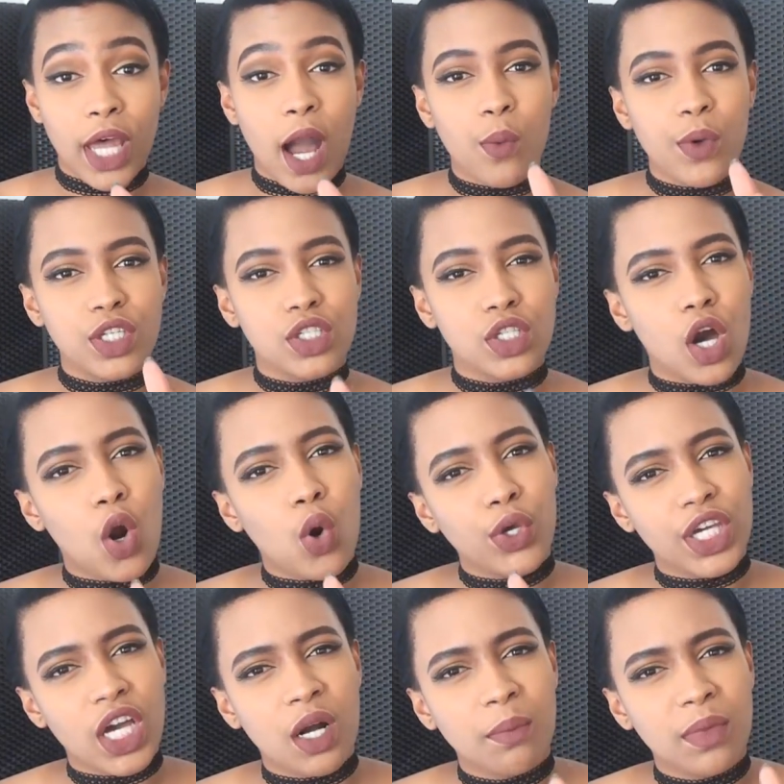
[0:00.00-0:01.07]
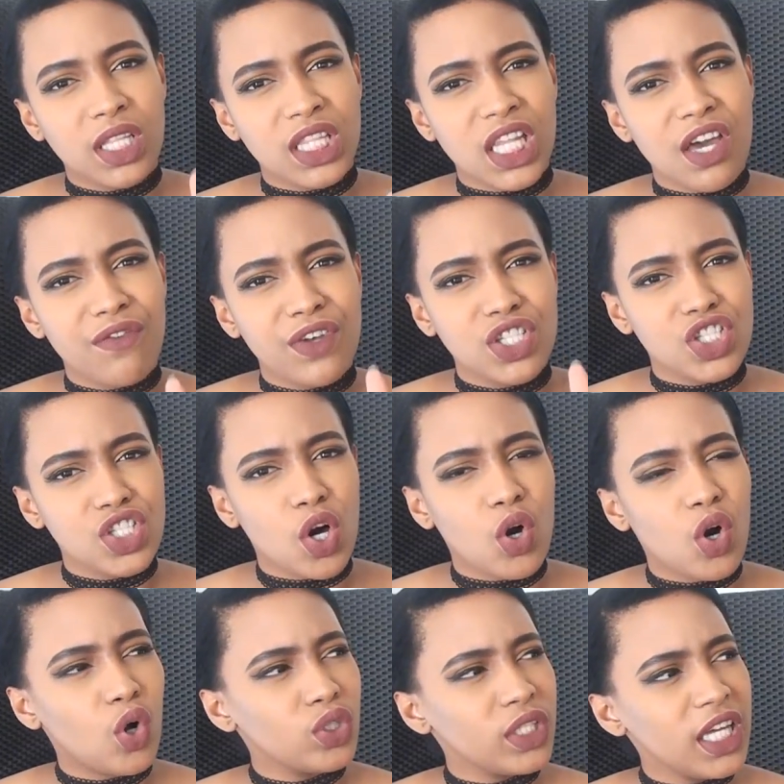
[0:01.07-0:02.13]
How we so young but living
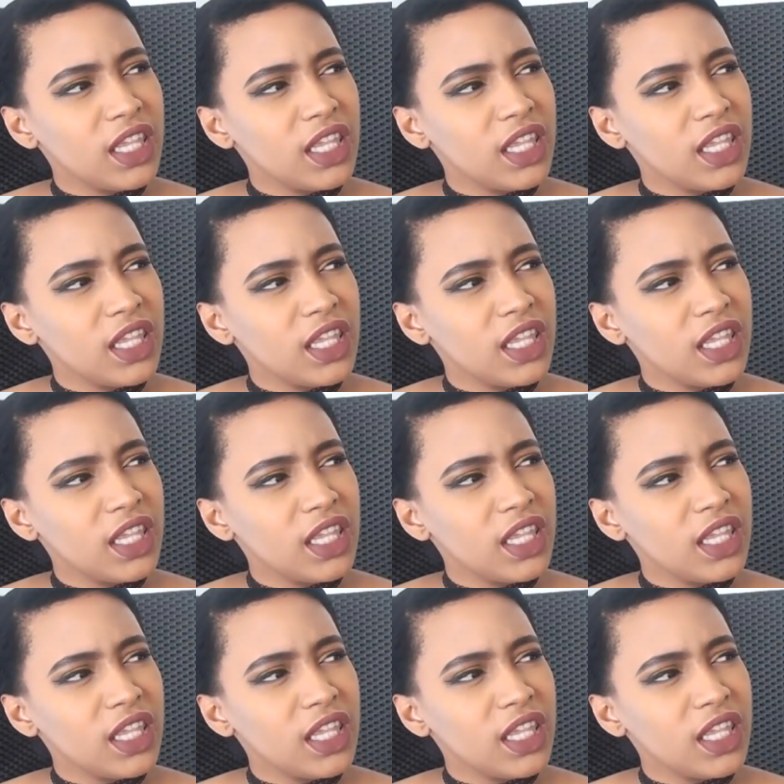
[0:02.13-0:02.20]
so old.